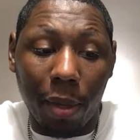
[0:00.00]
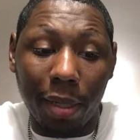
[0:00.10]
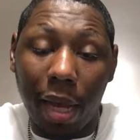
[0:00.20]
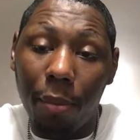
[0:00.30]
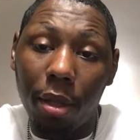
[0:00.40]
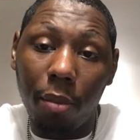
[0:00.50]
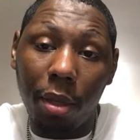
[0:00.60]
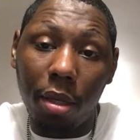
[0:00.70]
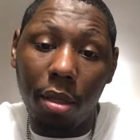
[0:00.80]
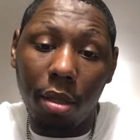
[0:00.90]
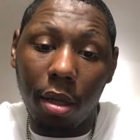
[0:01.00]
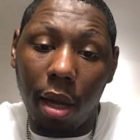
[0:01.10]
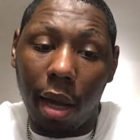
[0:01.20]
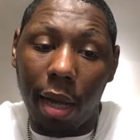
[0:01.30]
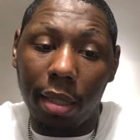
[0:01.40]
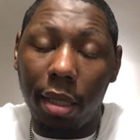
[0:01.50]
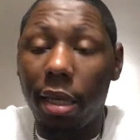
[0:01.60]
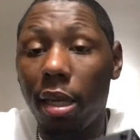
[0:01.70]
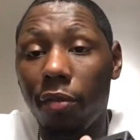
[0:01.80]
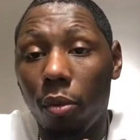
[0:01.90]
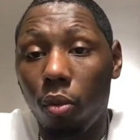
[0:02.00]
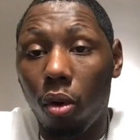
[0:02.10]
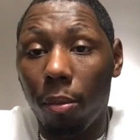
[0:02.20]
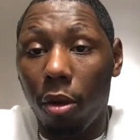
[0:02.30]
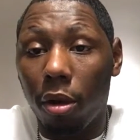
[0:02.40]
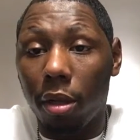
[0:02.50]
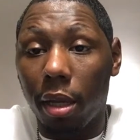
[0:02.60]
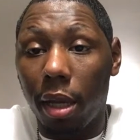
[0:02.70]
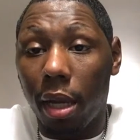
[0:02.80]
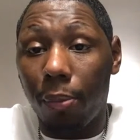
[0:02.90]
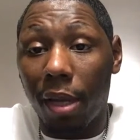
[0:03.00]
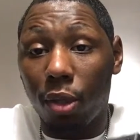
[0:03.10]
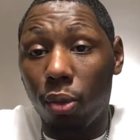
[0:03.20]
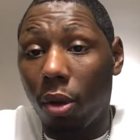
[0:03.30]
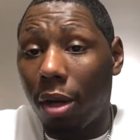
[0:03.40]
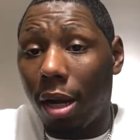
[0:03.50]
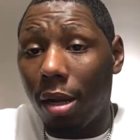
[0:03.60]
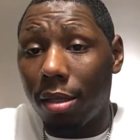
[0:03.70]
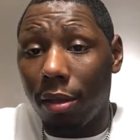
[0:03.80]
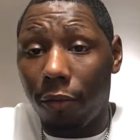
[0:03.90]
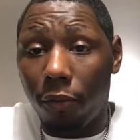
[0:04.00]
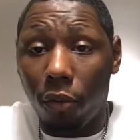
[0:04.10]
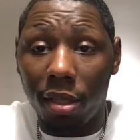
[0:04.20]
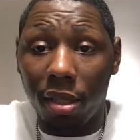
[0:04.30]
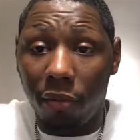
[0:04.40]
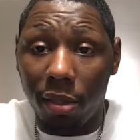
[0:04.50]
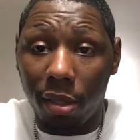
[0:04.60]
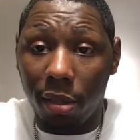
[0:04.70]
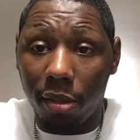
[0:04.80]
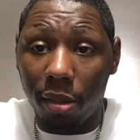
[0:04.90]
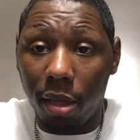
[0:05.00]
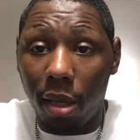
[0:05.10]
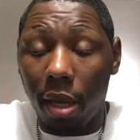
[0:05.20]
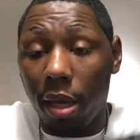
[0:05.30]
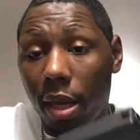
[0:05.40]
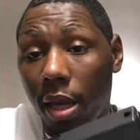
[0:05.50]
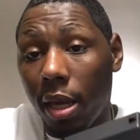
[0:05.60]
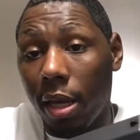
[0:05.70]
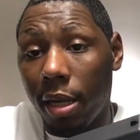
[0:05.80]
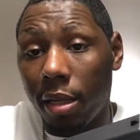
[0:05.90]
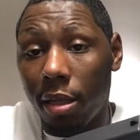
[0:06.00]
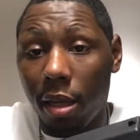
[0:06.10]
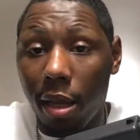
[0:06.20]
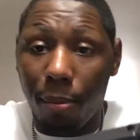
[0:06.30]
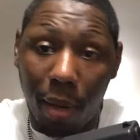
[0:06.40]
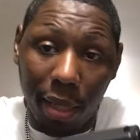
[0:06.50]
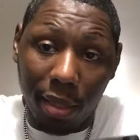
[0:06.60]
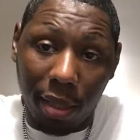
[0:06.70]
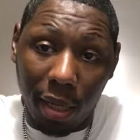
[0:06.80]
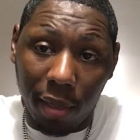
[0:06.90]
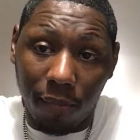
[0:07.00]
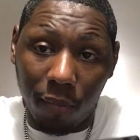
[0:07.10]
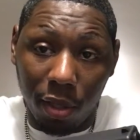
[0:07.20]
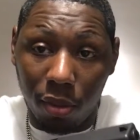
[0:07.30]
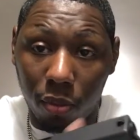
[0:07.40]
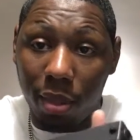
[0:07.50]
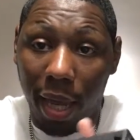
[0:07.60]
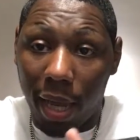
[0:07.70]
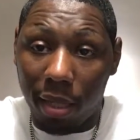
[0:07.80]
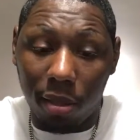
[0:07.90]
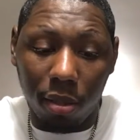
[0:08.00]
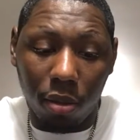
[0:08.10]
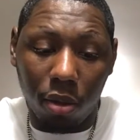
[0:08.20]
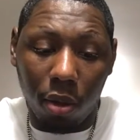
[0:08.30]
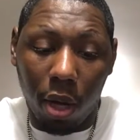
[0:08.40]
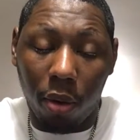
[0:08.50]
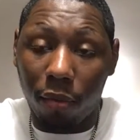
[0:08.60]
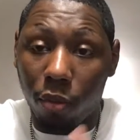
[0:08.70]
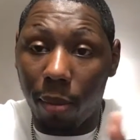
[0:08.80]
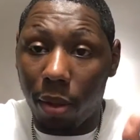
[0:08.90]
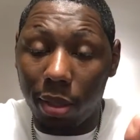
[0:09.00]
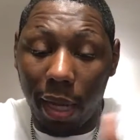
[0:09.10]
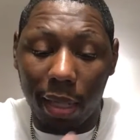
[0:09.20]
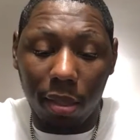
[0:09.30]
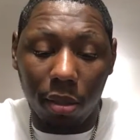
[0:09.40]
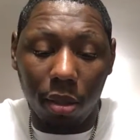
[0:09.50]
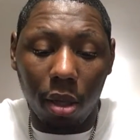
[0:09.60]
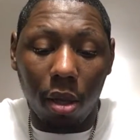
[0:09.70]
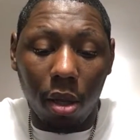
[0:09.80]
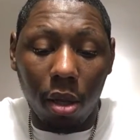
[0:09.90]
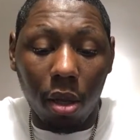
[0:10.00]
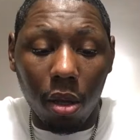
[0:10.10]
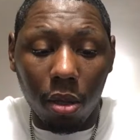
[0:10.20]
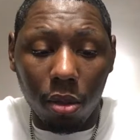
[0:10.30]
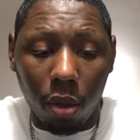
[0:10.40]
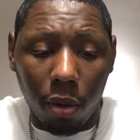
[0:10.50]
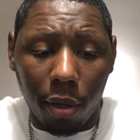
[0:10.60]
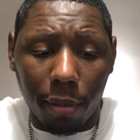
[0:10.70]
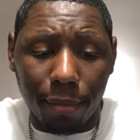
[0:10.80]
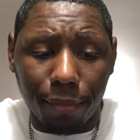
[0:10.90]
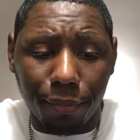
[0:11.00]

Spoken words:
my 9mm, I did get it from Walmart, and I paid $12.47. And in my state, there's no tax, so I don't have to worry about taxes. So